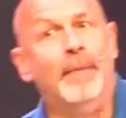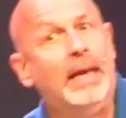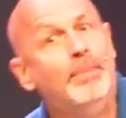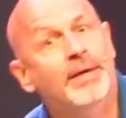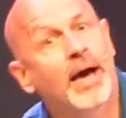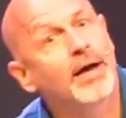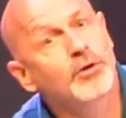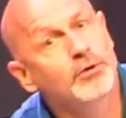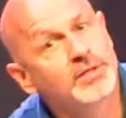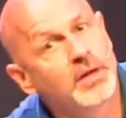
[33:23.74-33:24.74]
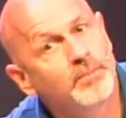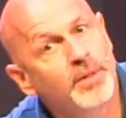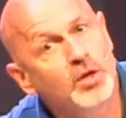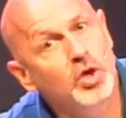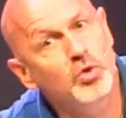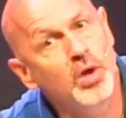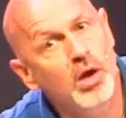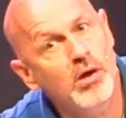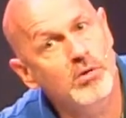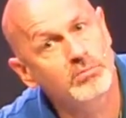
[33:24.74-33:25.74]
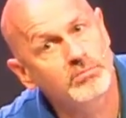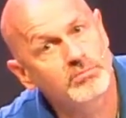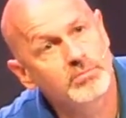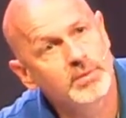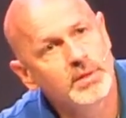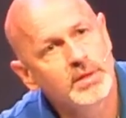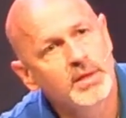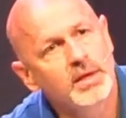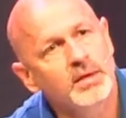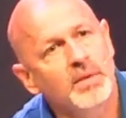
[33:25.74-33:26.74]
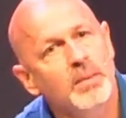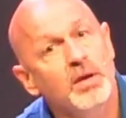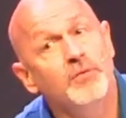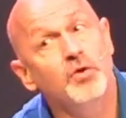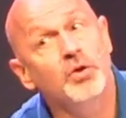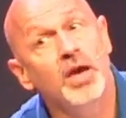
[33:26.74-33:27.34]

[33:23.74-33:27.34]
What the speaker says: Maybe God knows something you don't. And maybe if